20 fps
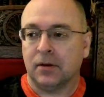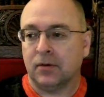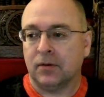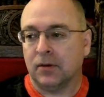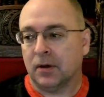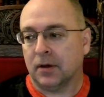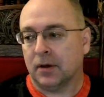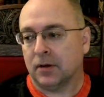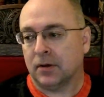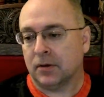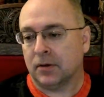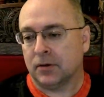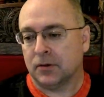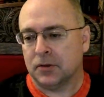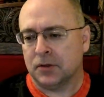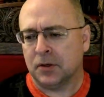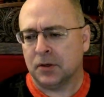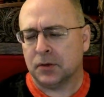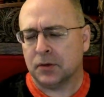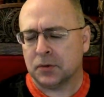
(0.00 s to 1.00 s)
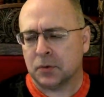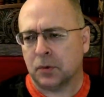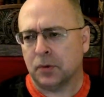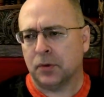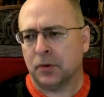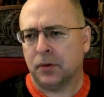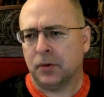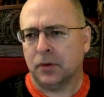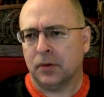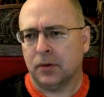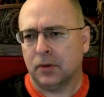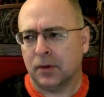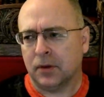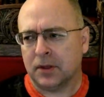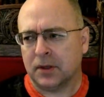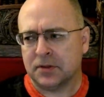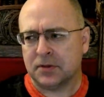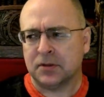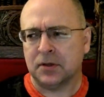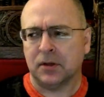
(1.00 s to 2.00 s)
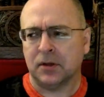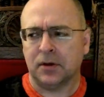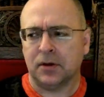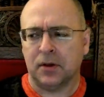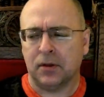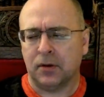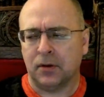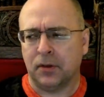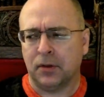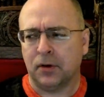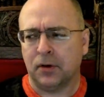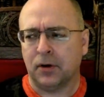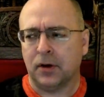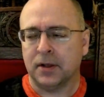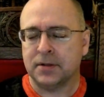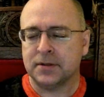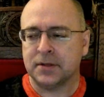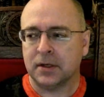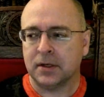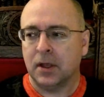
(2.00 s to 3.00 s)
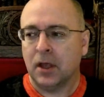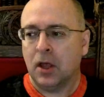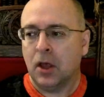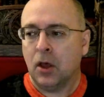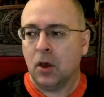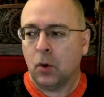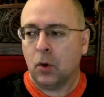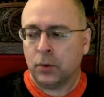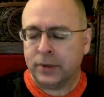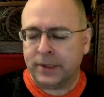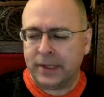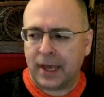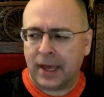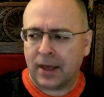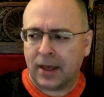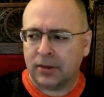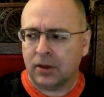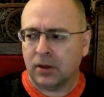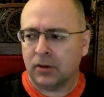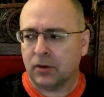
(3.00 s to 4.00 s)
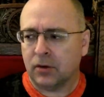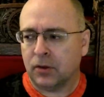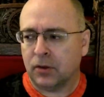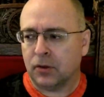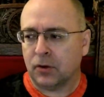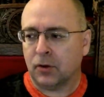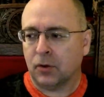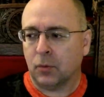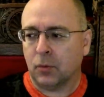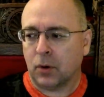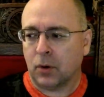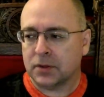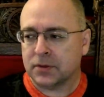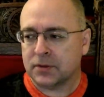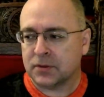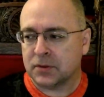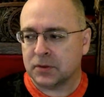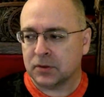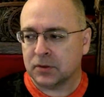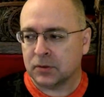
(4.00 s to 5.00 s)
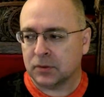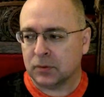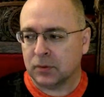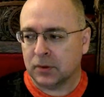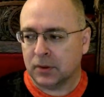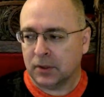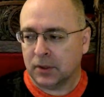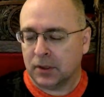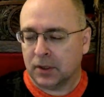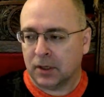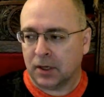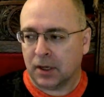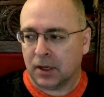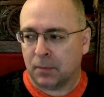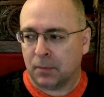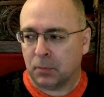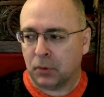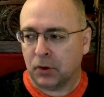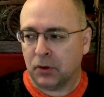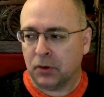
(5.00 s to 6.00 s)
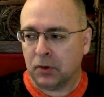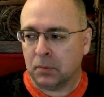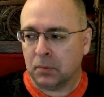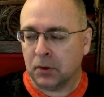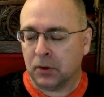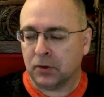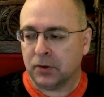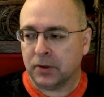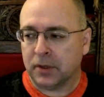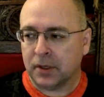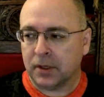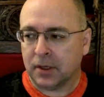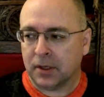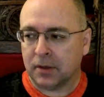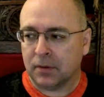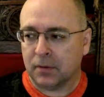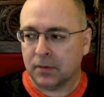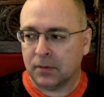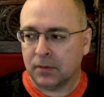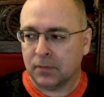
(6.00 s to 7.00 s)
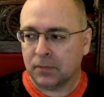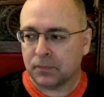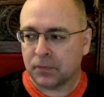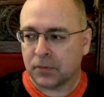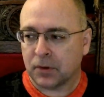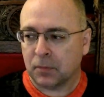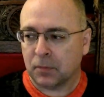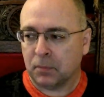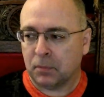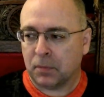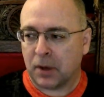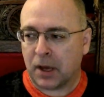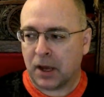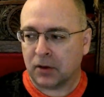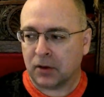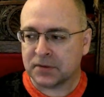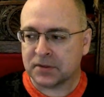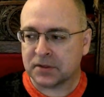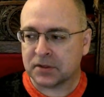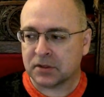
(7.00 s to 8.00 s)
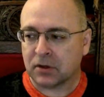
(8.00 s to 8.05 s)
She goes, "Well, that's still another third." I said, "Well, yeah, the other third wants to burn the building and pile skulls